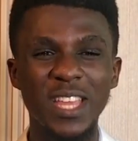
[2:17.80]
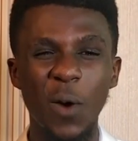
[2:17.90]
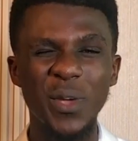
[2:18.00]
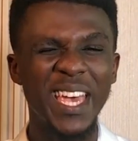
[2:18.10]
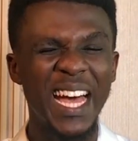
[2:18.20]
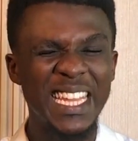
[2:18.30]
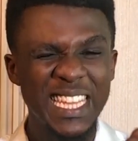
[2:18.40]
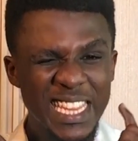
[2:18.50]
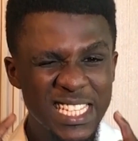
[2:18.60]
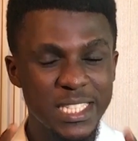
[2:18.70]
that we can
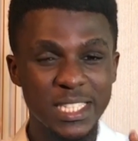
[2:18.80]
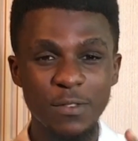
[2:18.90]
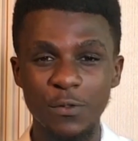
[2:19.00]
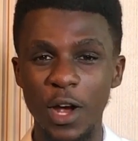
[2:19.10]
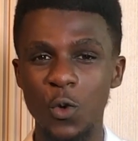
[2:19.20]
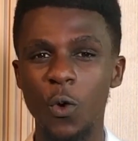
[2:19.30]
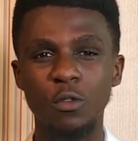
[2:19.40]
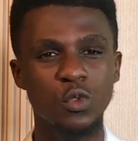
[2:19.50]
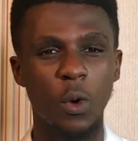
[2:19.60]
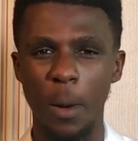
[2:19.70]
listen very
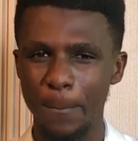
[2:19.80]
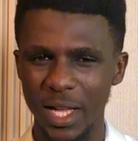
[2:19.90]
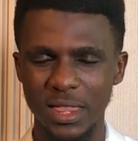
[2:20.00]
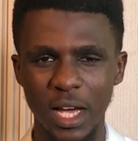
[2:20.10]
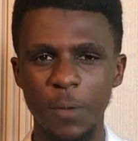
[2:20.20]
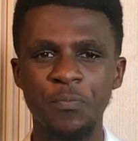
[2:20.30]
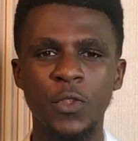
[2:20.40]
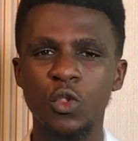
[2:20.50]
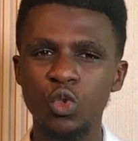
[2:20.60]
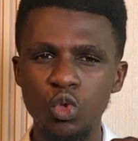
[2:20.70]
well to our partner,
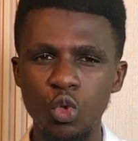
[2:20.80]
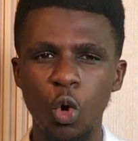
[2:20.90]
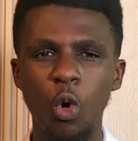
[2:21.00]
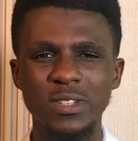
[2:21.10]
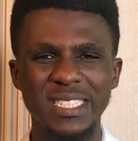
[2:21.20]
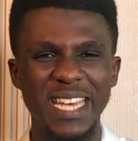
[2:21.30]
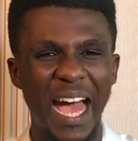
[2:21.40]
know their